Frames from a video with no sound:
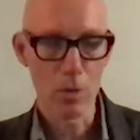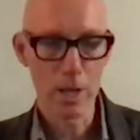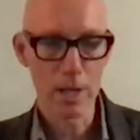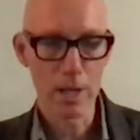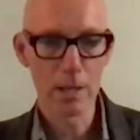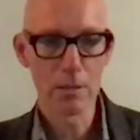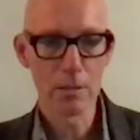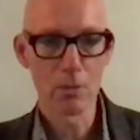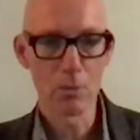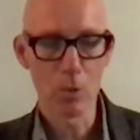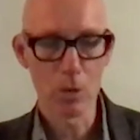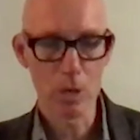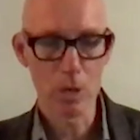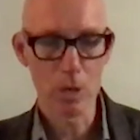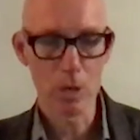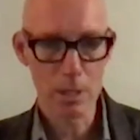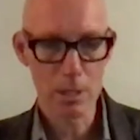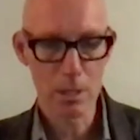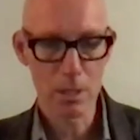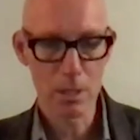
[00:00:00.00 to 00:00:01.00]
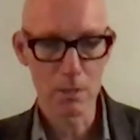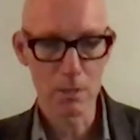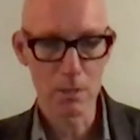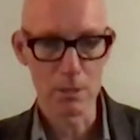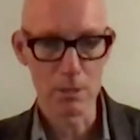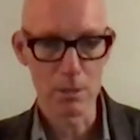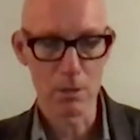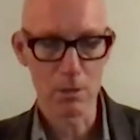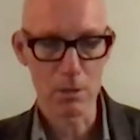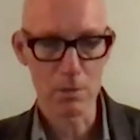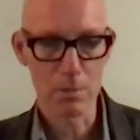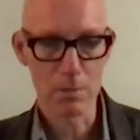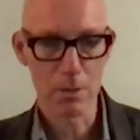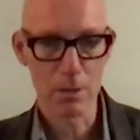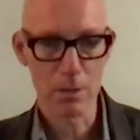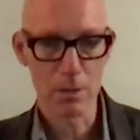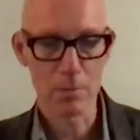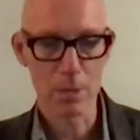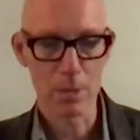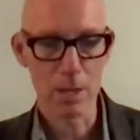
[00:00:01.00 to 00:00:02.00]
They need the war to continue as long as
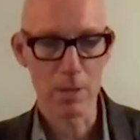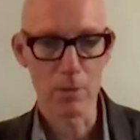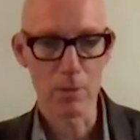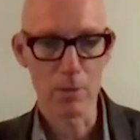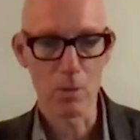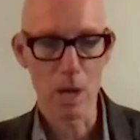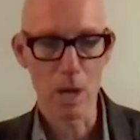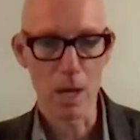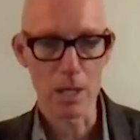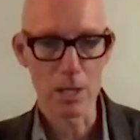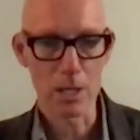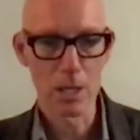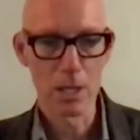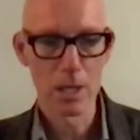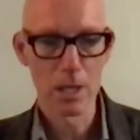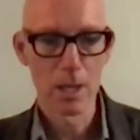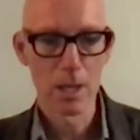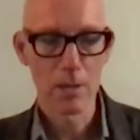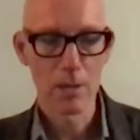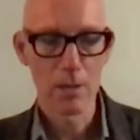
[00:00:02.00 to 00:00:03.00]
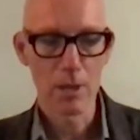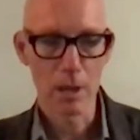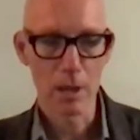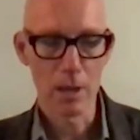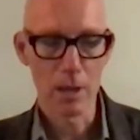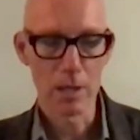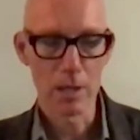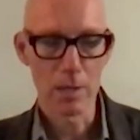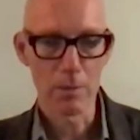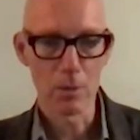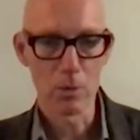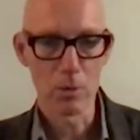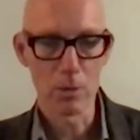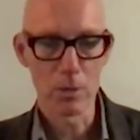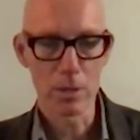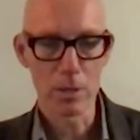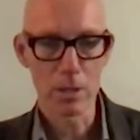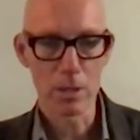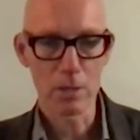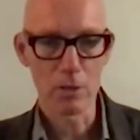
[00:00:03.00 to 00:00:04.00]
possible. Otherwise, they'll end up
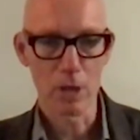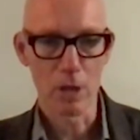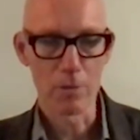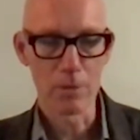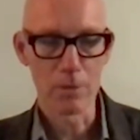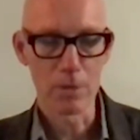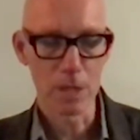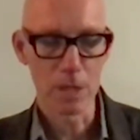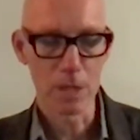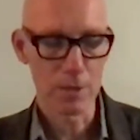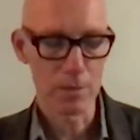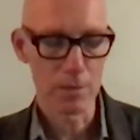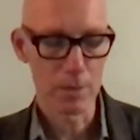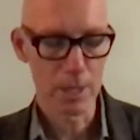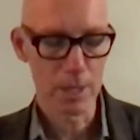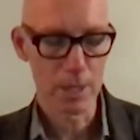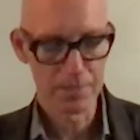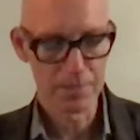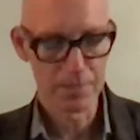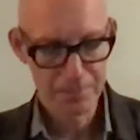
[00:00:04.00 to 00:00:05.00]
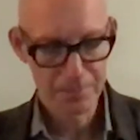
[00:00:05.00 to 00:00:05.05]
losing their jobs inevitably.